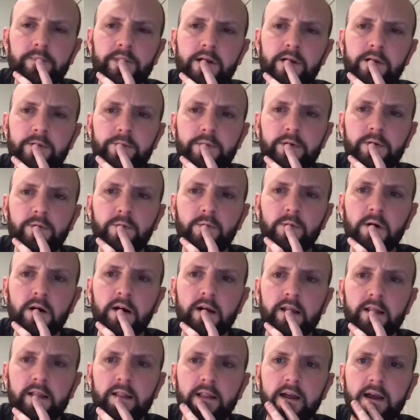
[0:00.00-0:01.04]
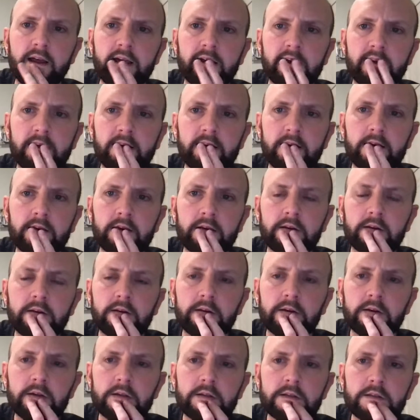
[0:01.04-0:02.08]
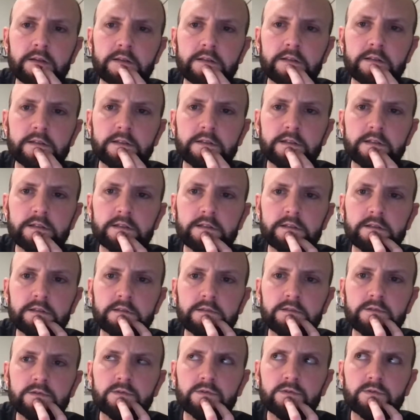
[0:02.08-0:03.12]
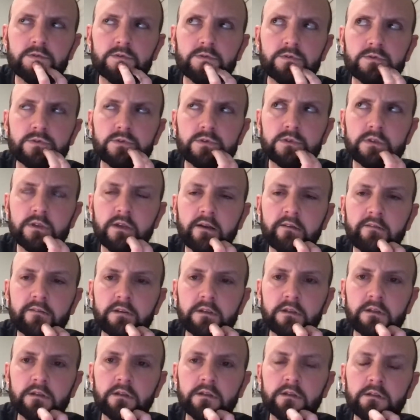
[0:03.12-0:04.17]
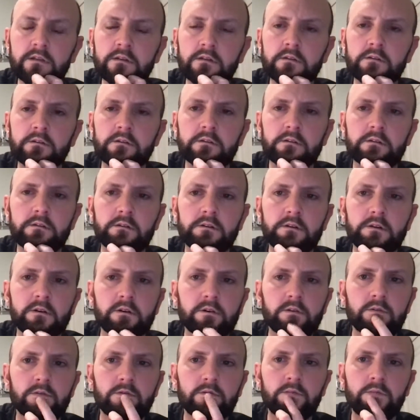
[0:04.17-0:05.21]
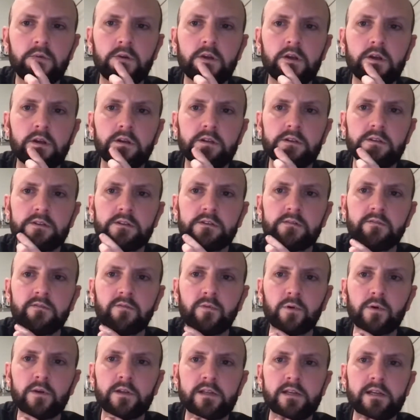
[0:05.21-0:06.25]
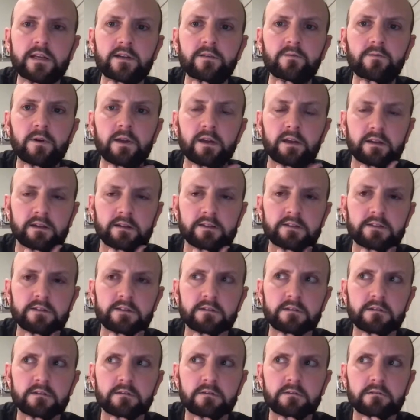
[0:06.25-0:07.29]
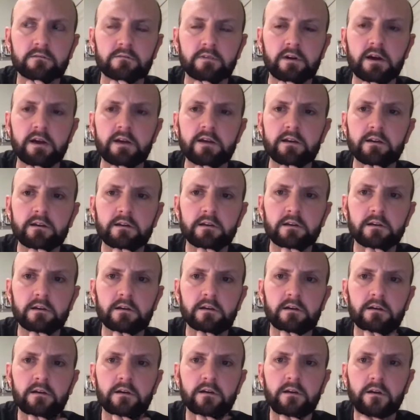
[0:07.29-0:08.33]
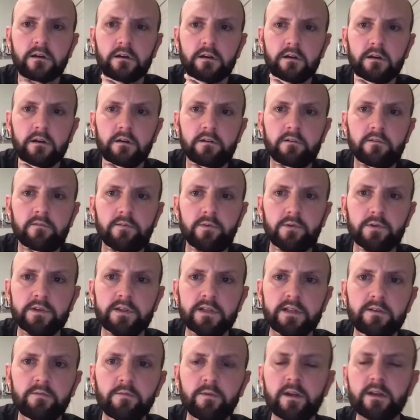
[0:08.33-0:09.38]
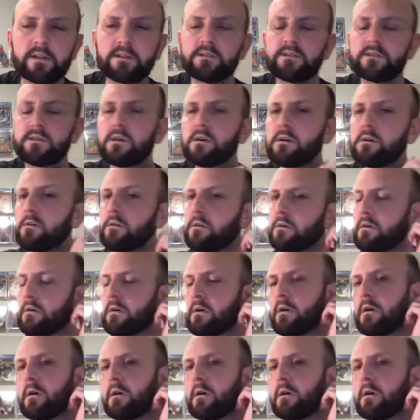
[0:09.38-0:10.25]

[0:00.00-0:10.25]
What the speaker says: That would be what, like 7 weeks, 14 weeks, right? 14 weeks or so?